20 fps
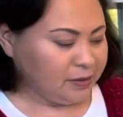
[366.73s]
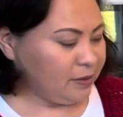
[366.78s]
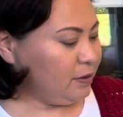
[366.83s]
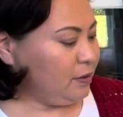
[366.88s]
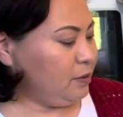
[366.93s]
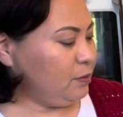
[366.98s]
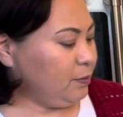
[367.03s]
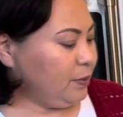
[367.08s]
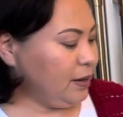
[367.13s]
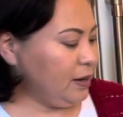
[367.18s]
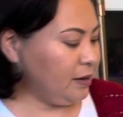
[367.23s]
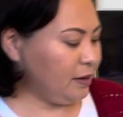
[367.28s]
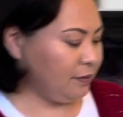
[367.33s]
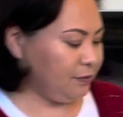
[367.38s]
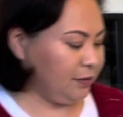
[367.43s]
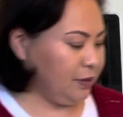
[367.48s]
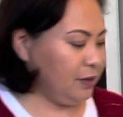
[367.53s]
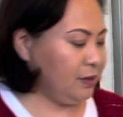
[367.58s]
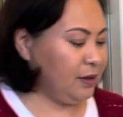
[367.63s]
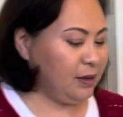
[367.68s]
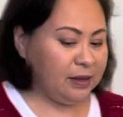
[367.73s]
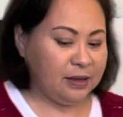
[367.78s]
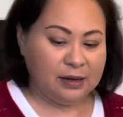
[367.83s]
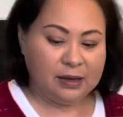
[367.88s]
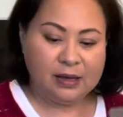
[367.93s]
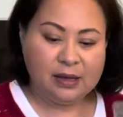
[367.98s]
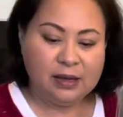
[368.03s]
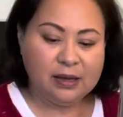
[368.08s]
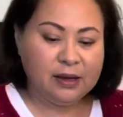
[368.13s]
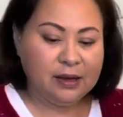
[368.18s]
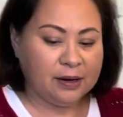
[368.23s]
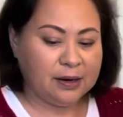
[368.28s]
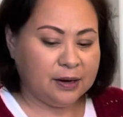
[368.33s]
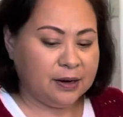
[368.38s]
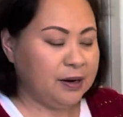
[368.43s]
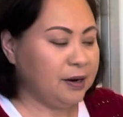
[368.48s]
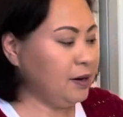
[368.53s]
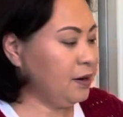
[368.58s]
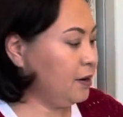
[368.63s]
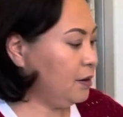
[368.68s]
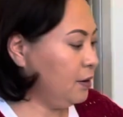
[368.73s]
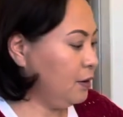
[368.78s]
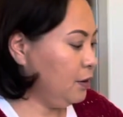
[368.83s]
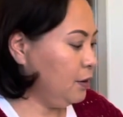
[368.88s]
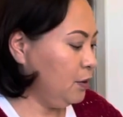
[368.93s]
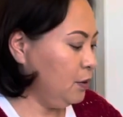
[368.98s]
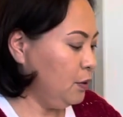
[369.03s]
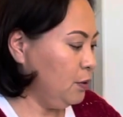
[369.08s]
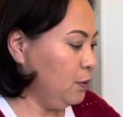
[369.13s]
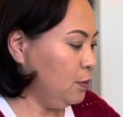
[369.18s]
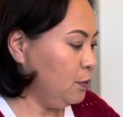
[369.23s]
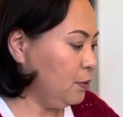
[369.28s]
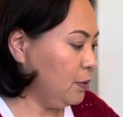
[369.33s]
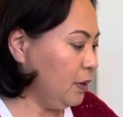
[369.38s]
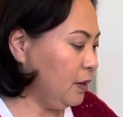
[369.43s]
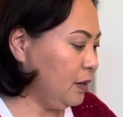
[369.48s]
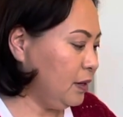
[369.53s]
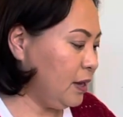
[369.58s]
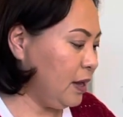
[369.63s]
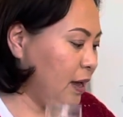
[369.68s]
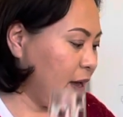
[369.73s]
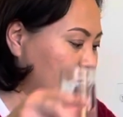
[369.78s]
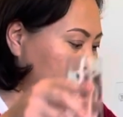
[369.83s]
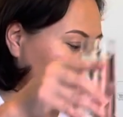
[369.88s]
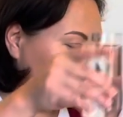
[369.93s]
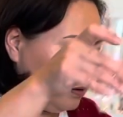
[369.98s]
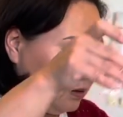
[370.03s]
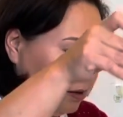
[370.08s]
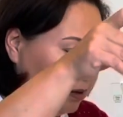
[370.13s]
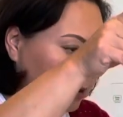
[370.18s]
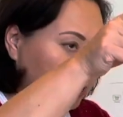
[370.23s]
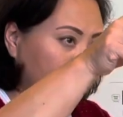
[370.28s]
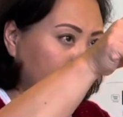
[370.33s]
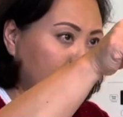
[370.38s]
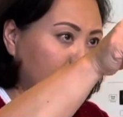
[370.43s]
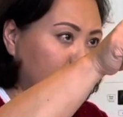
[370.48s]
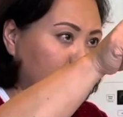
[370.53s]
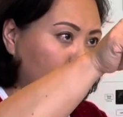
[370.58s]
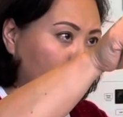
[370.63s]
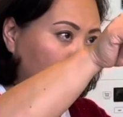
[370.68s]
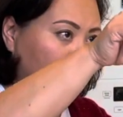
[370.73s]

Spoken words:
We got everything in here. We're gonna add a little bit of water.